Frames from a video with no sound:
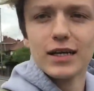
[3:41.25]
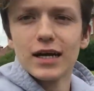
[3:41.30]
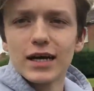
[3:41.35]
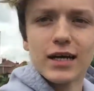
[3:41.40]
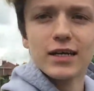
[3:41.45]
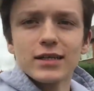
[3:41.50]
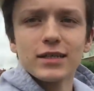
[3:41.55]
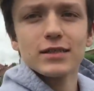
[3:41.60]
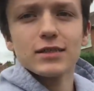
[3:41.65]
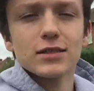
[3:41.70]

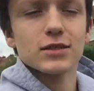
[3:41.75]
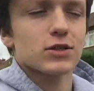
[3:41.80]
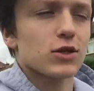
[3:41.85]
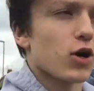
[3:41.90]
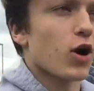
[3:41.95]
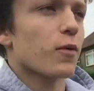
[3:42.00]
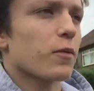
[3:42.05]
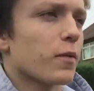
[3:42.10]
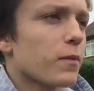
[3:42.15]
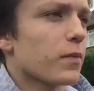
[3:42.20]
And
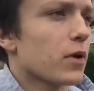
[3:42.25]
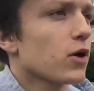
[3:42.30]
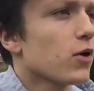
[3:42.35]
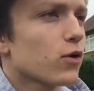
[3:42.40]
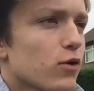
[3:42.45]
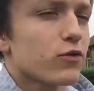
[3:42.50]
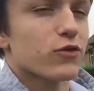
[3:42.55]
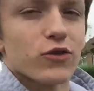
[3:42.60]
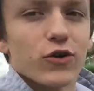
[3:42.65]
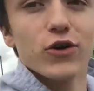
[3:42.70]
comment
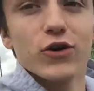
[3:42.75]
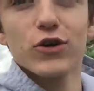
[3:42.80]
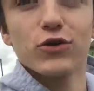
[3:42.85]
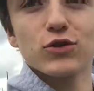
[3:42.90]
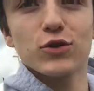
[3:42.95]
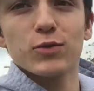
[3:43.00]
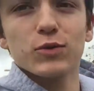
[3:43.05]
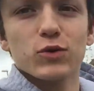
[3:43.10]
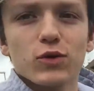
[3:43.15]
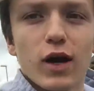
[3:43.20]
below if you're a
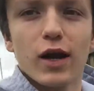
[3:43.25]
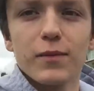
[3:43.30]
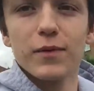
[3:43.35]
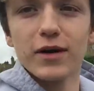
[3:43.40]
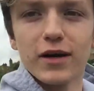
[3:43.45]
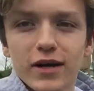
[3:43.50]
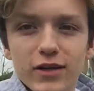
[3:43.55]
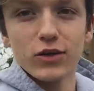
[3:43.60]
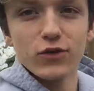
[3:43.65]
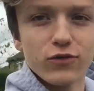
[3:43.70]
new
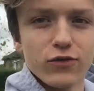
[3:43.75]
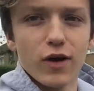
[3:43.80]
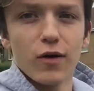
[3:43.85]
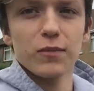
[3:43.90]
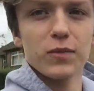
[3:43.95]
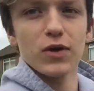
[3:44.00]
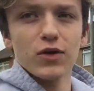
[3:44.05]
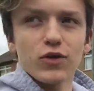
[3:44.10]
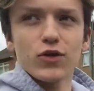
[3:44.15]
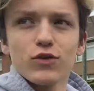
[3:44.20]
subscriber and you
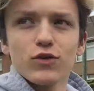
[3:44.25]
found me on